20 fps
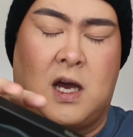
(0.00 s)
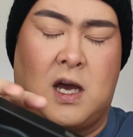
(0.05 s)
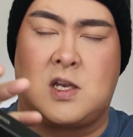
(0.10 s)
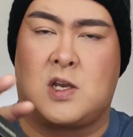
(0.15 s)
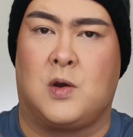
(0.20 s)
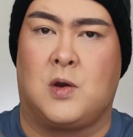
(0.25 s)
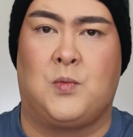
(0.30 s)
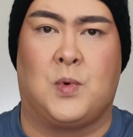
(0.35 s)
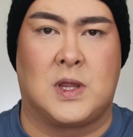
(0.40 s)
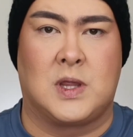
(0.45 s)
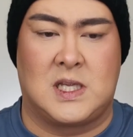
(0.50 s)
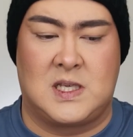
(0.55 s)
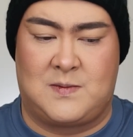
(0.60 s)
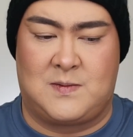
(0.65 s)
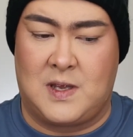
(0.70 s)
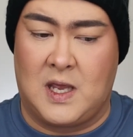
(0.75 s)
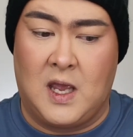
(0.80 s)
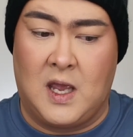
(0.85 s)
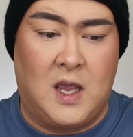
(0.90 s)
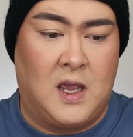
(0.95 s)
I don't want this
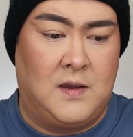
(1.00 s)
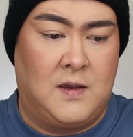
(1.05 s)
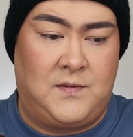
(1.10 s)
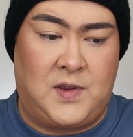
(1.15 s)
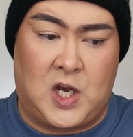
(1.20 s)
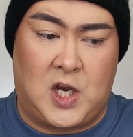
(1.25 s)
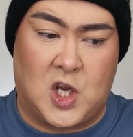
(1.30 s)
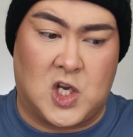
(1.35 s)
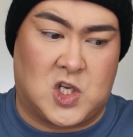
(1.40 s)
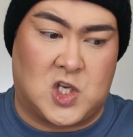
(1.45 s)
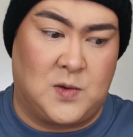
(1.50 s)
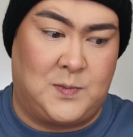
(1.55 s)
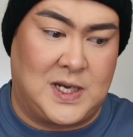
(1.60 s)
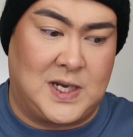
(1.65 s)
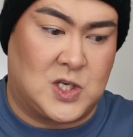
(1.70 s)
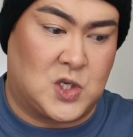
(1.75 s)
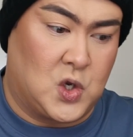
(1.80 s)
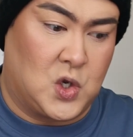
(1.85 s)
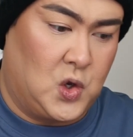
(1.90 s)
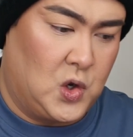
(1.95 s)
video to be
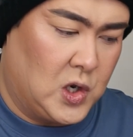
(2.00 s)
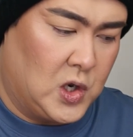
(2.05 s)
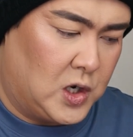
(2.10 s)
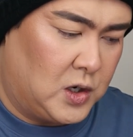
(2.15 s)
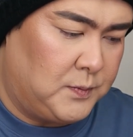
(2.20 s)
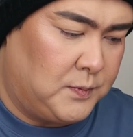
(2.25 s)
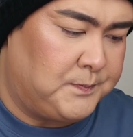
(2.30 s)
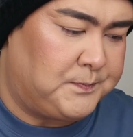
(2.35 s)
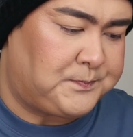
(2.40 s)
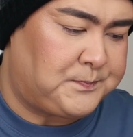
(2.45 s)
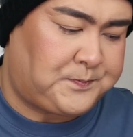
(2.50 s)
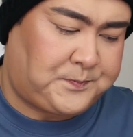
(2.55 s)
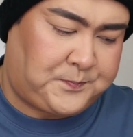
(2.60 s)
too long.